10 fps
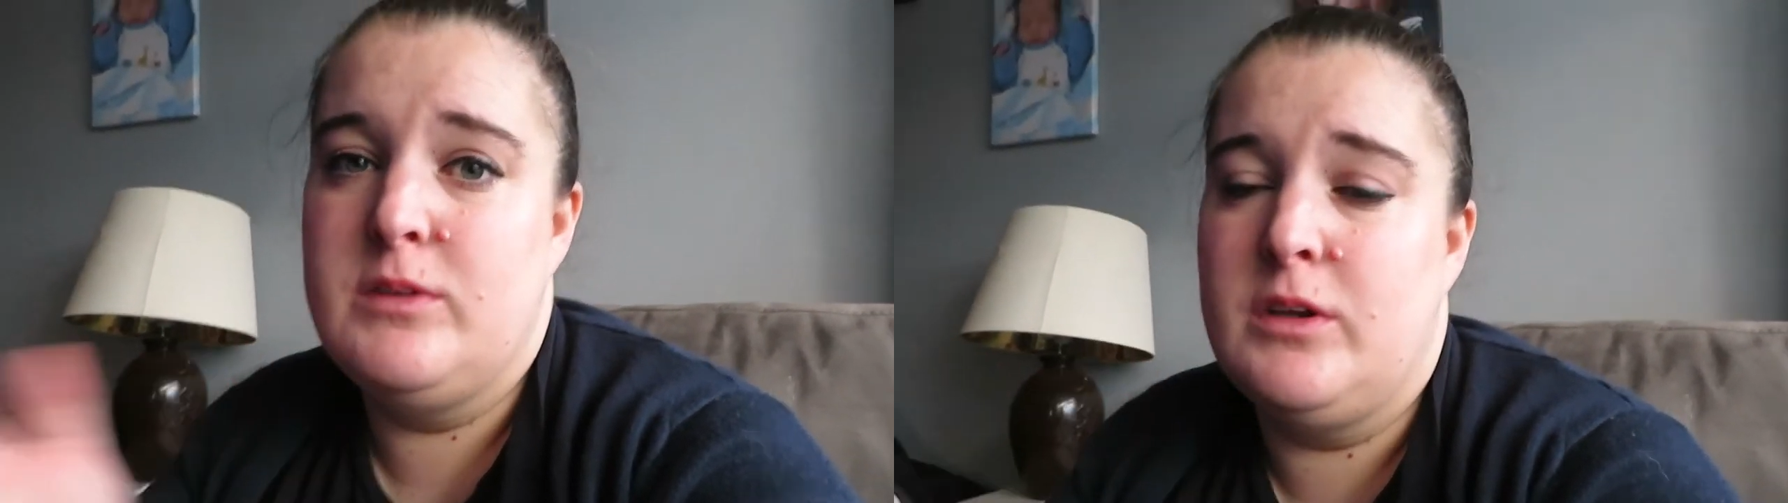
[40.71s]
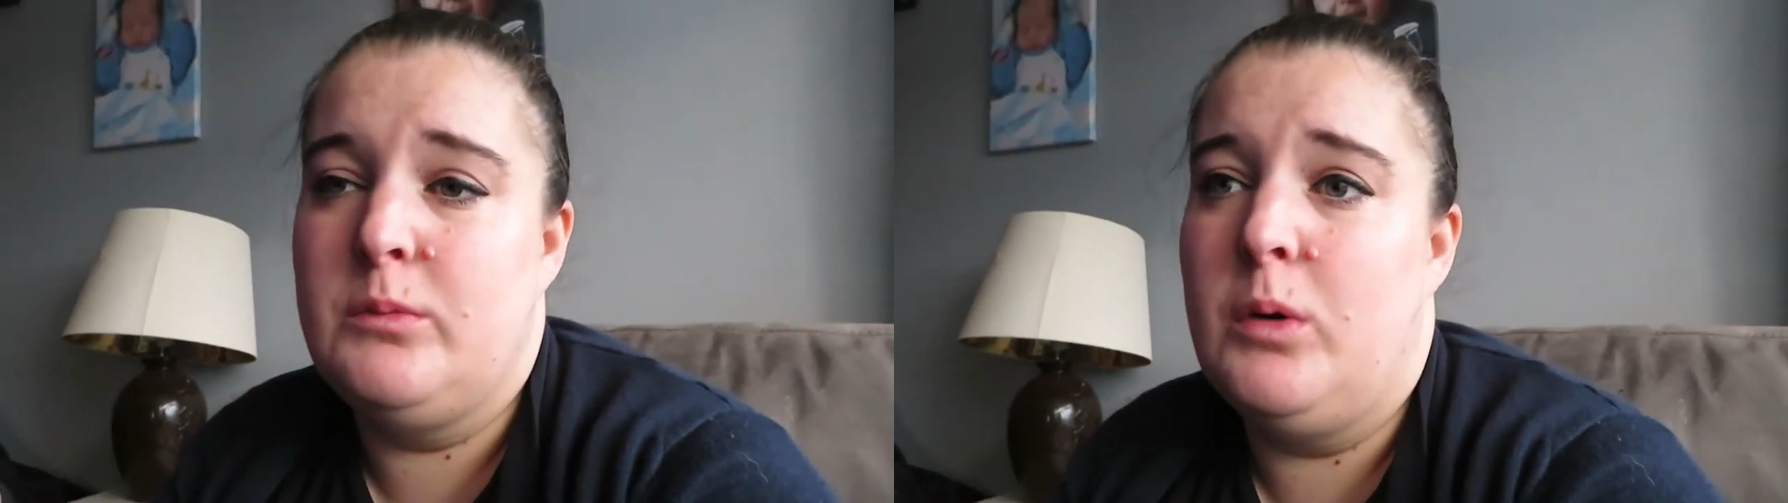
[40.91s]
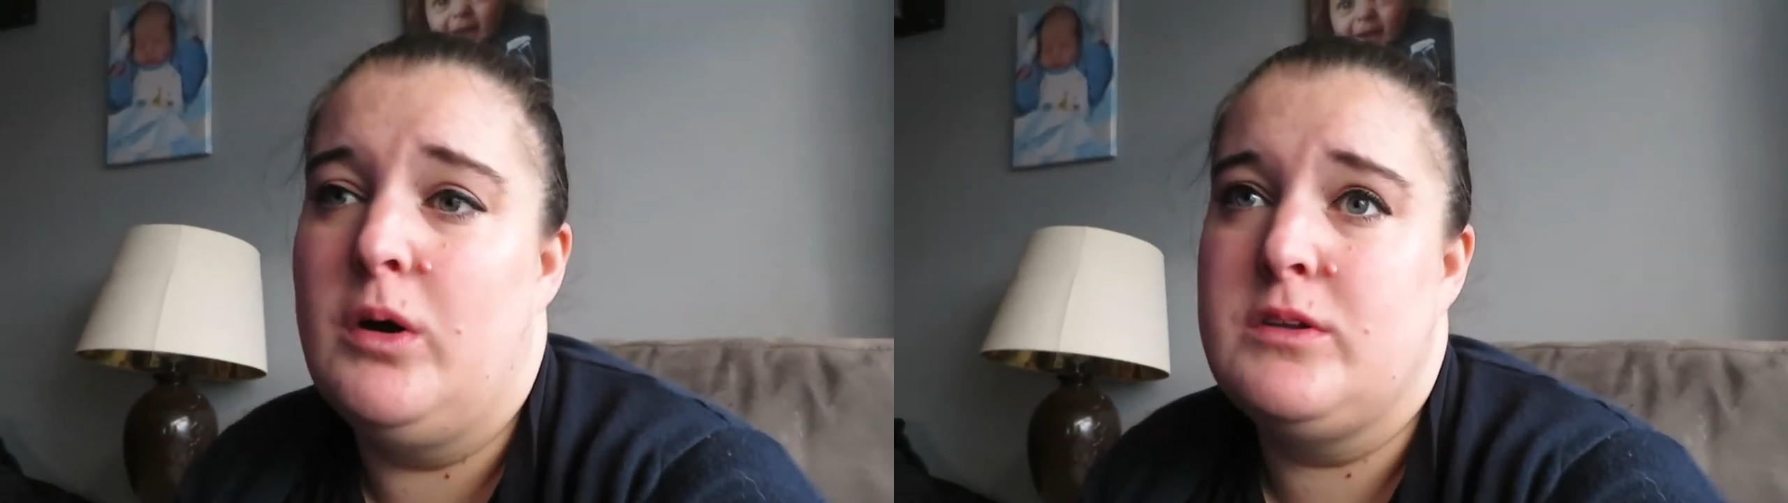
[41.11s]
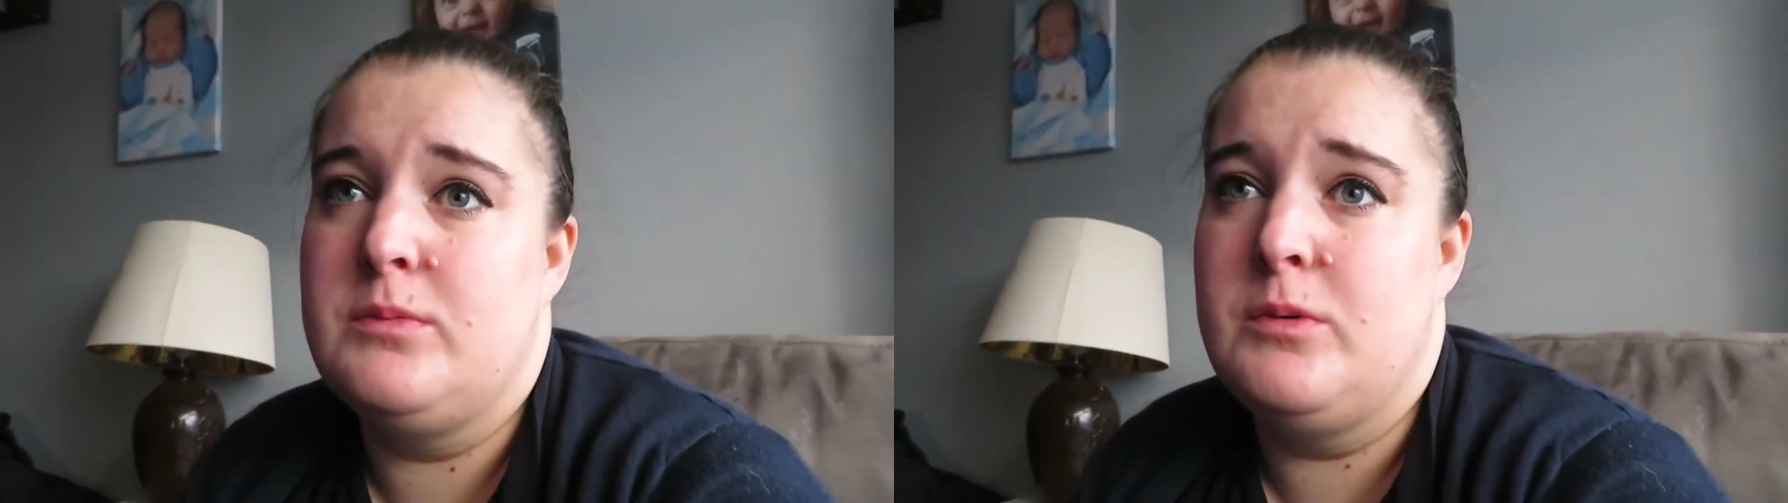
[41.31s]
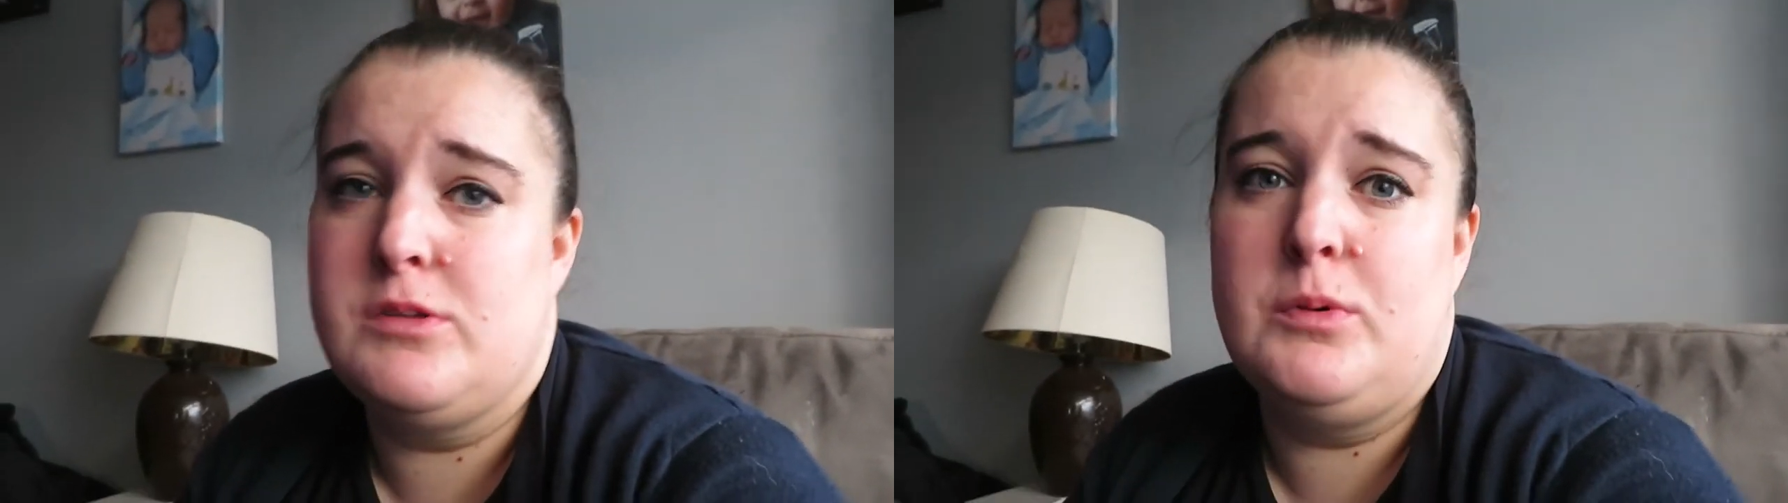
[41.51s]
so what's
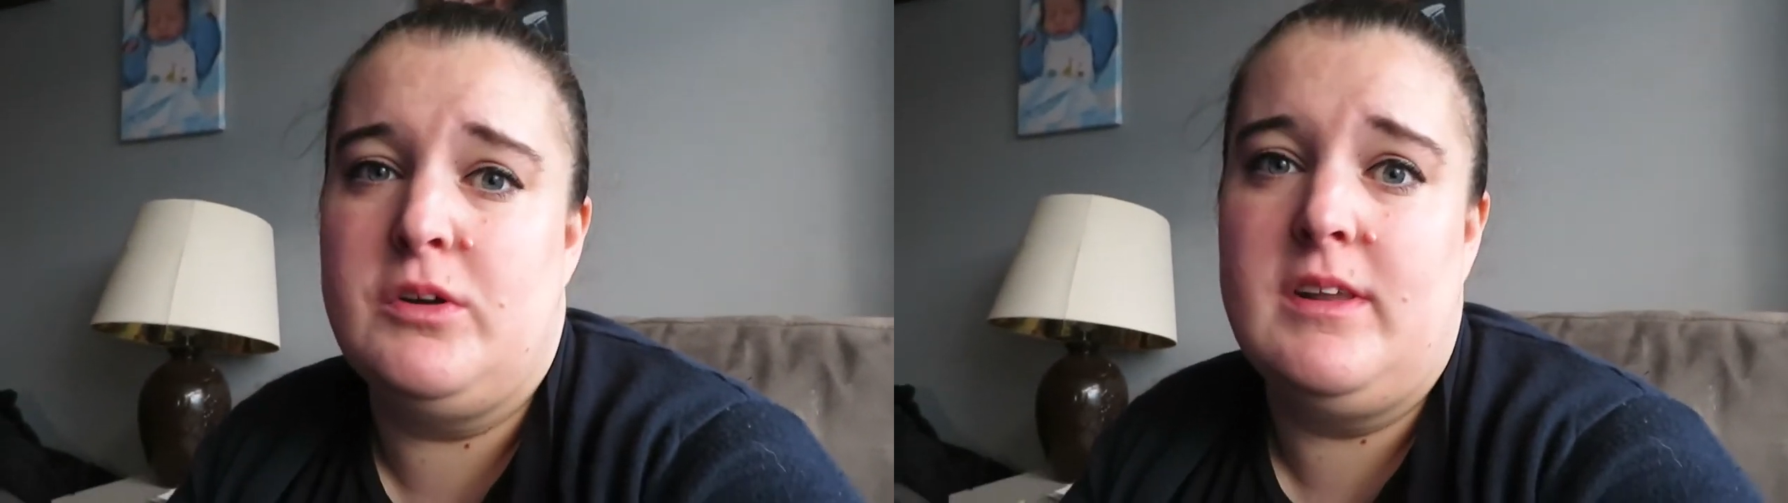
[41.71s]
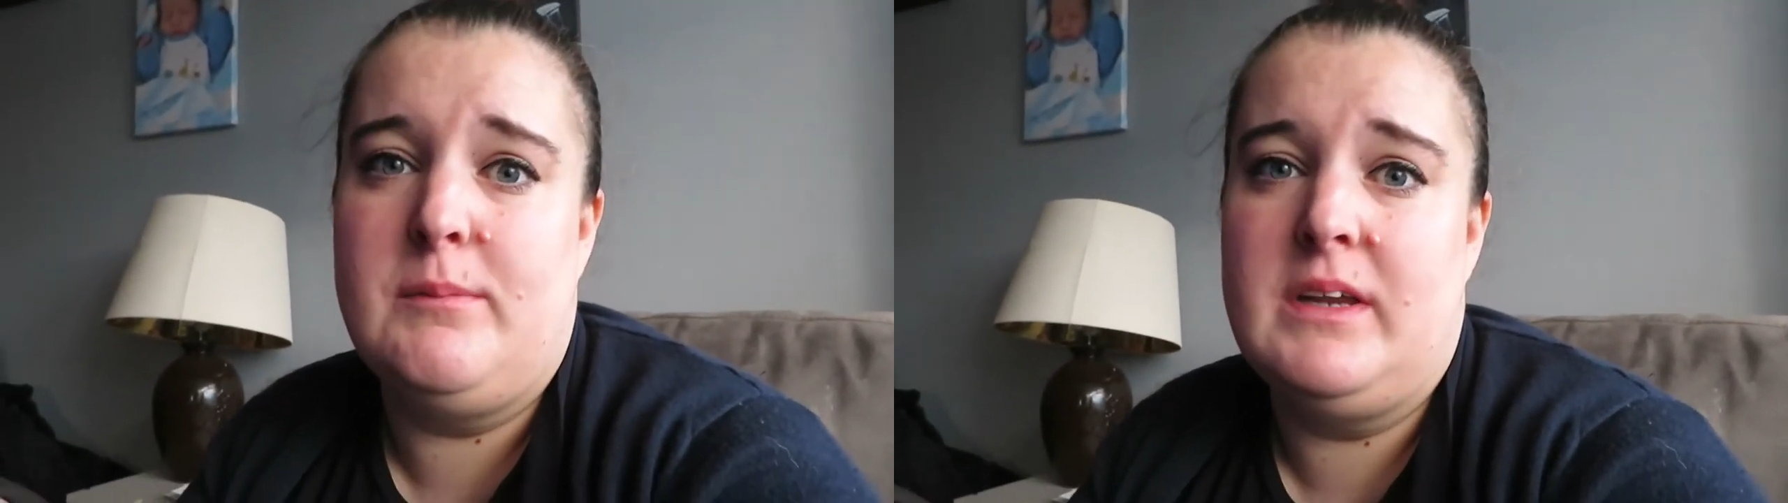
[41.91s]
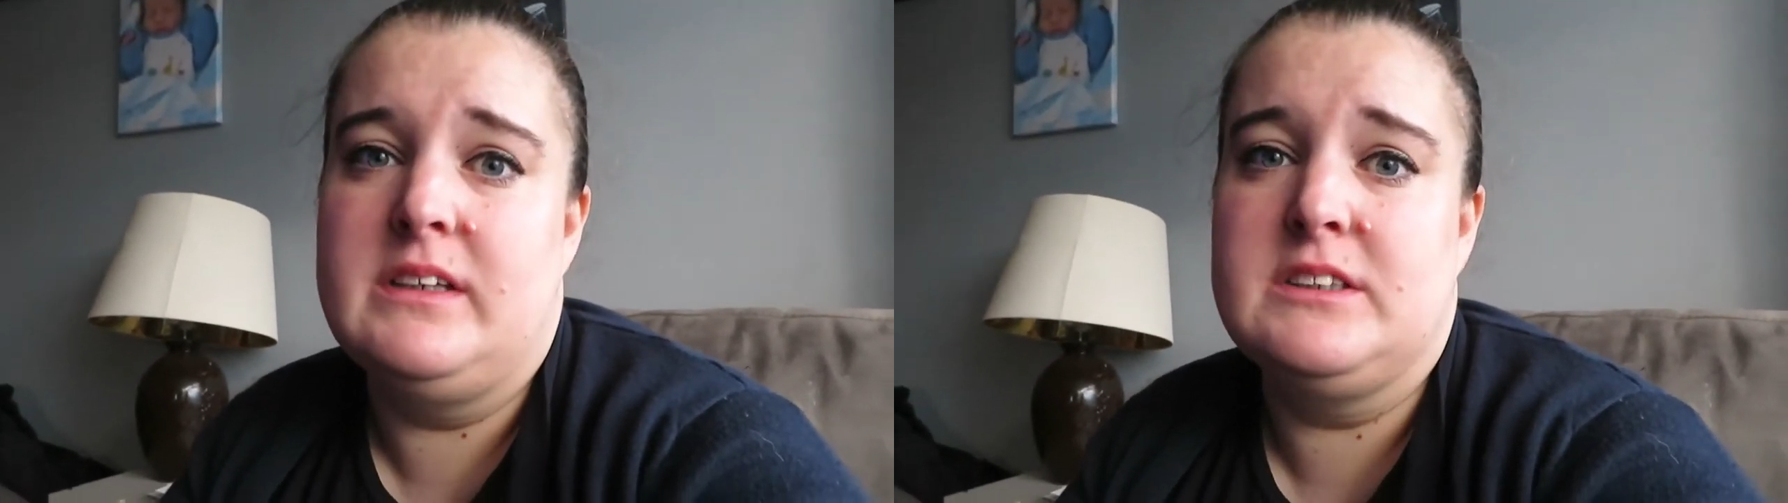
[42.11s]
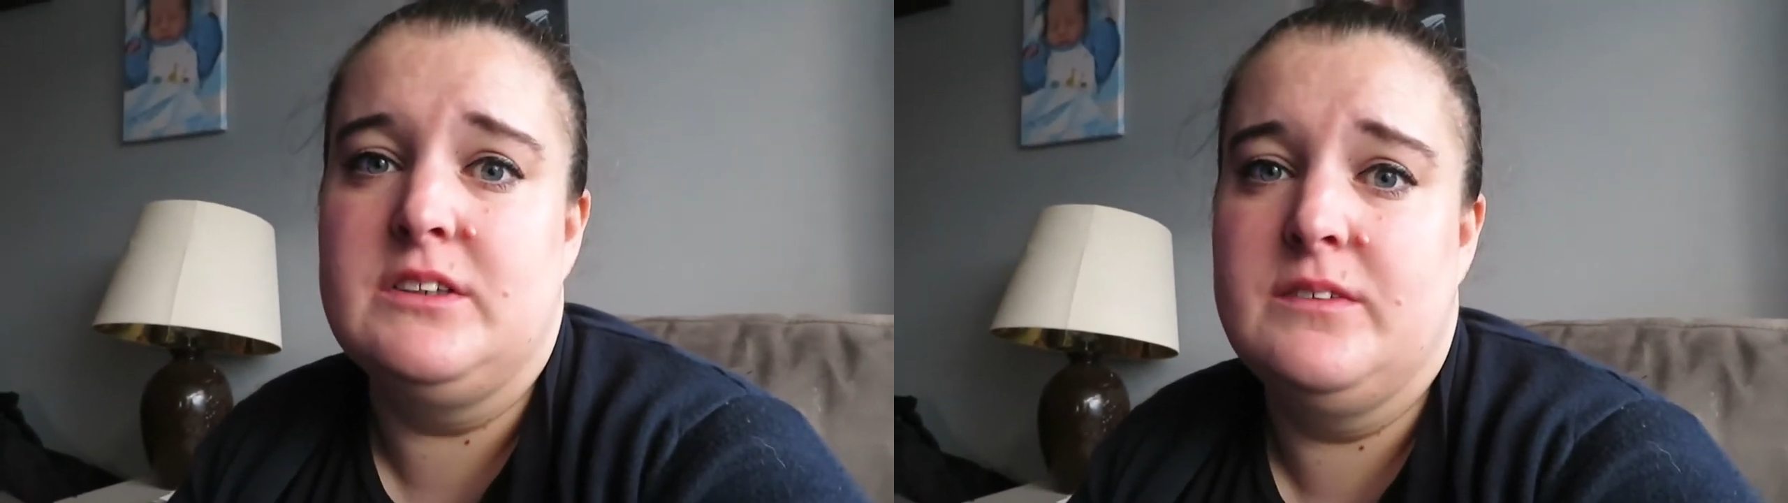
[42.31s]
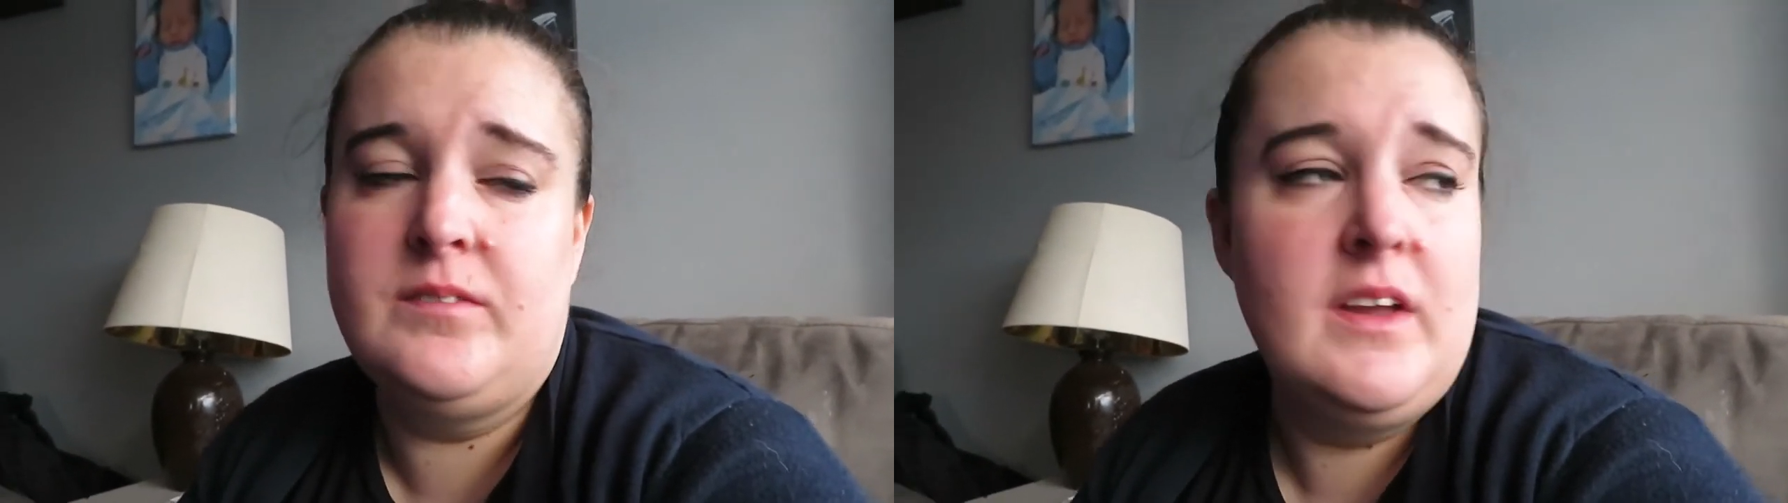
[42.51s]
the point in them being at
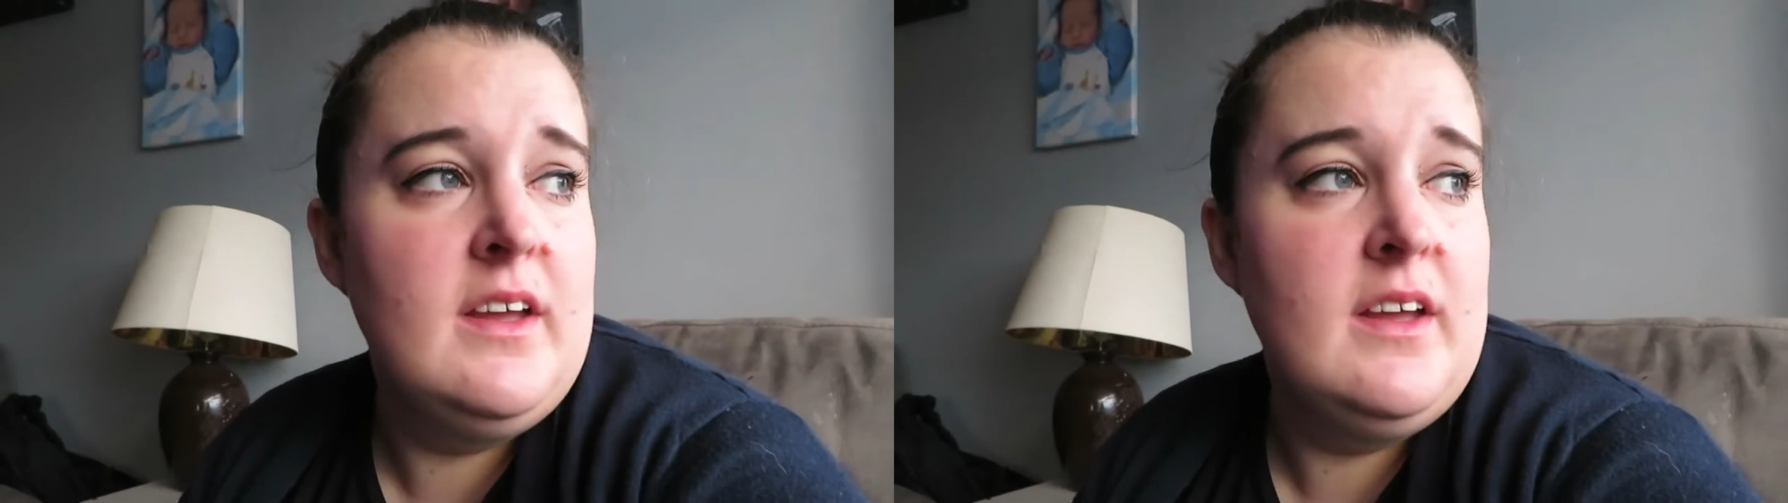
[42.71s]
school?